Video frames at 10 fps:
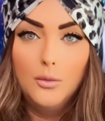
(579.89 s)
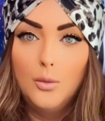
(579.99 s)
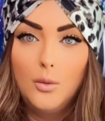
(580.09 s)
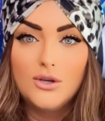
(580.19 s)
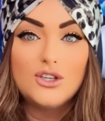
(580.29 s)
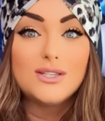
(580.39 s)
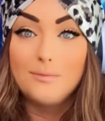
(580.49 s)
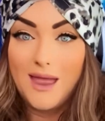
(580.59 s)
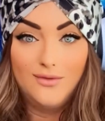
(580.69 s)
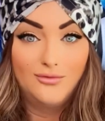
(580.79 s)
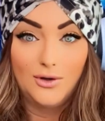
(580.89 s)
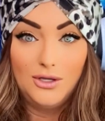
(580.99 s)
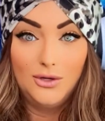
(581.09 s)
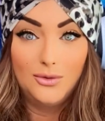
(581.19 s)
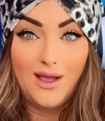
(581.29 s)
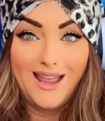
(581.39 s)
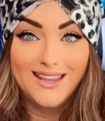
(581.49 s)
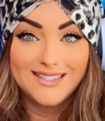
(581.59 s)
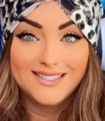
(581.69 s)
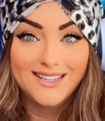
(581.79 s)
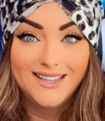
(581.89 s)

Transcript: which is meant for you guys.